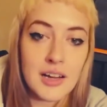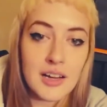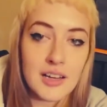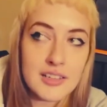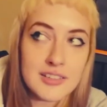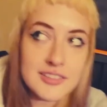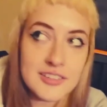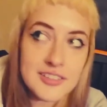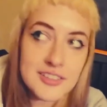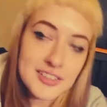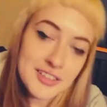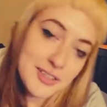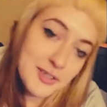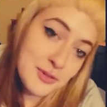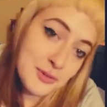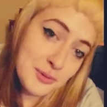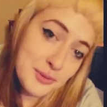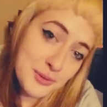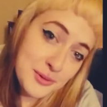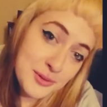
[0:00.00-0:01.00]
As long as I
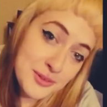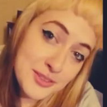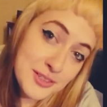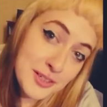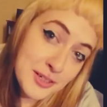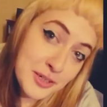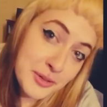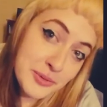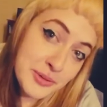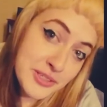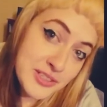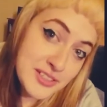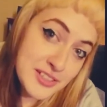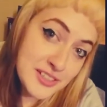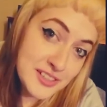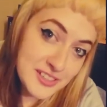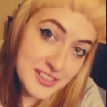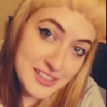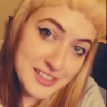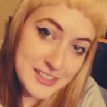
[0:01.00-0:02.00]
don't look terribly
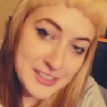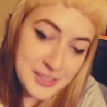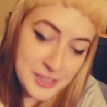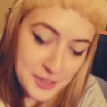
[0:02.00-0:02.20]
silly.